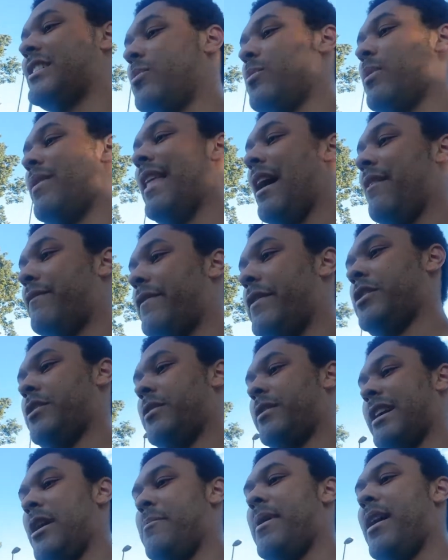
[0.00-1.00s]
when that
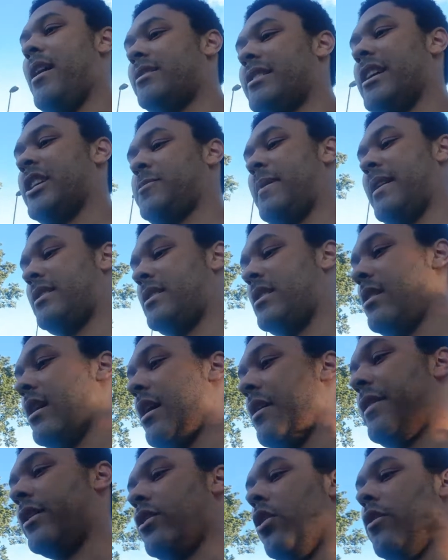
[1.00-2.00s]
video came out, I expected
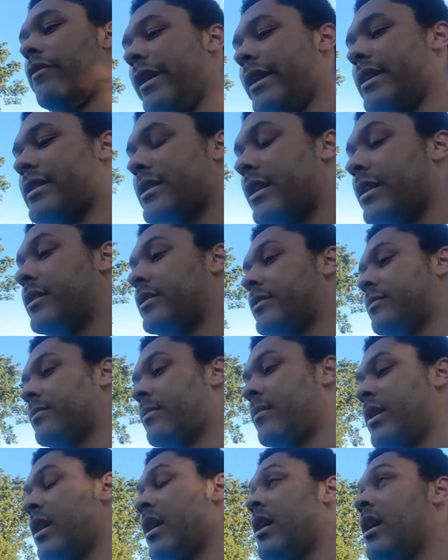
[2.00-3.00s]
nothing of it.
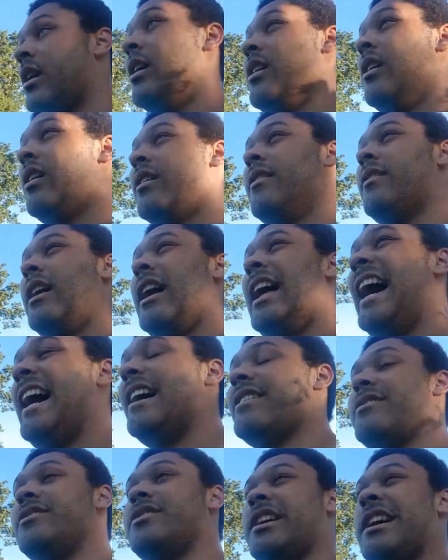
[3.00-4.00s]

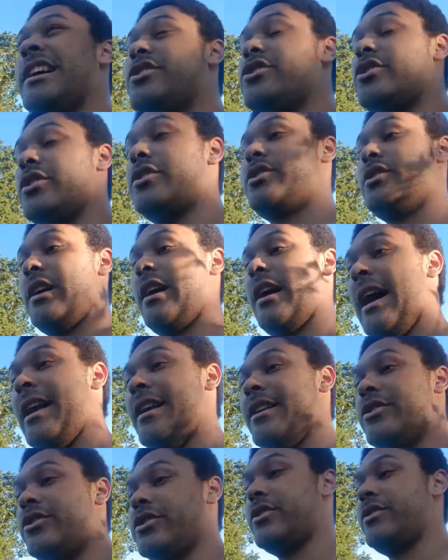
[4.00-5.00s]
And it just
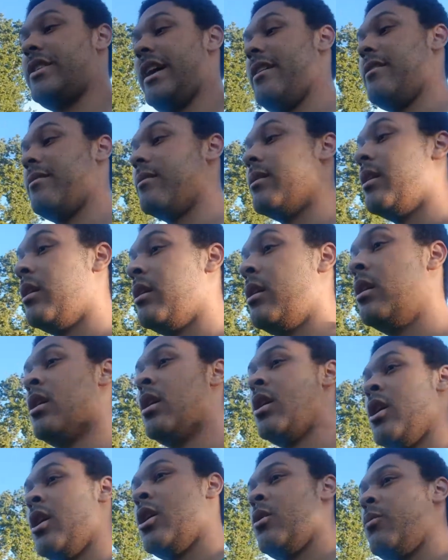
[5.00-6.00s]
then,
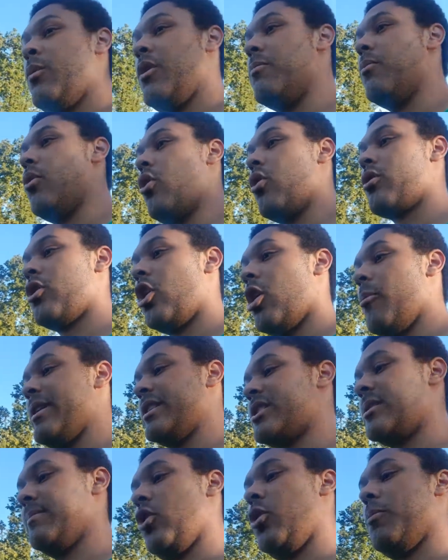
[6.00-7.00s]
with more
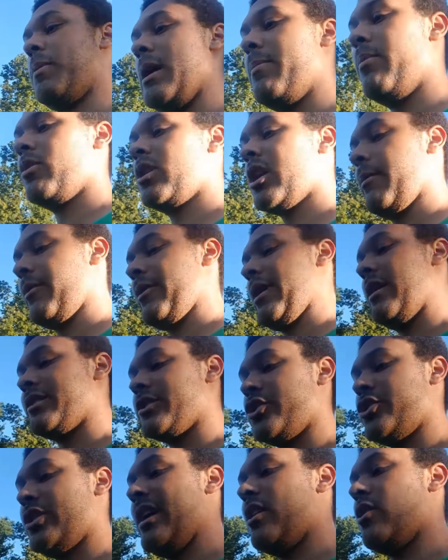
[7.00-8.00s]
comments and more people coming around
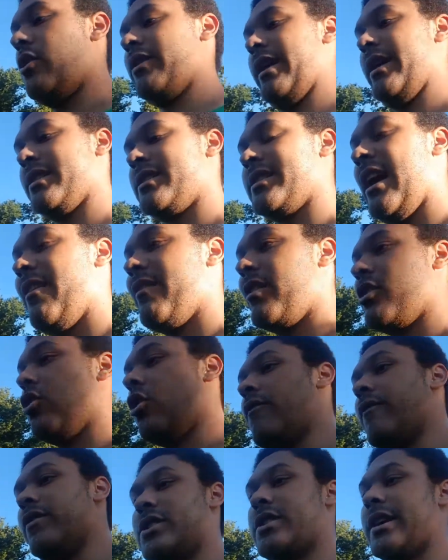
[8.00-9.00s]
to check on it and having a
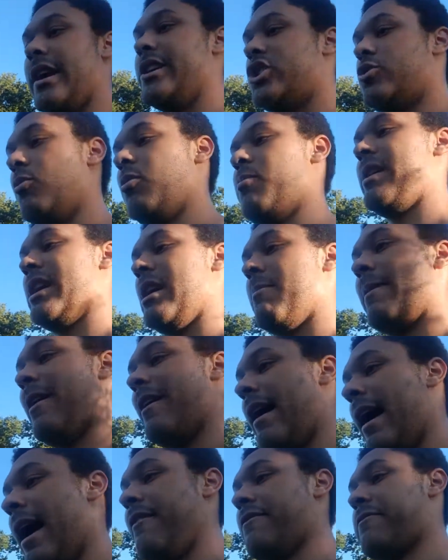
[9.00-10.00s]
conversation with me
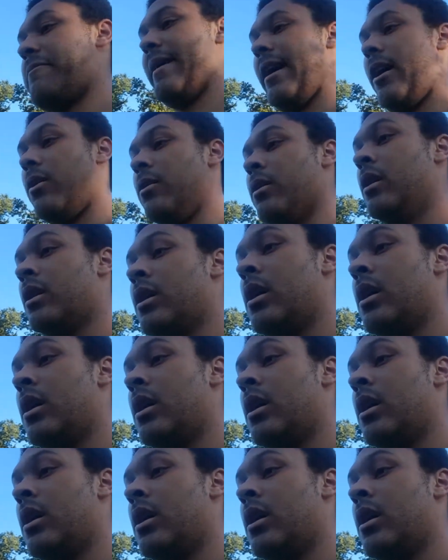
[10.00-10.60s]
about AFMAL,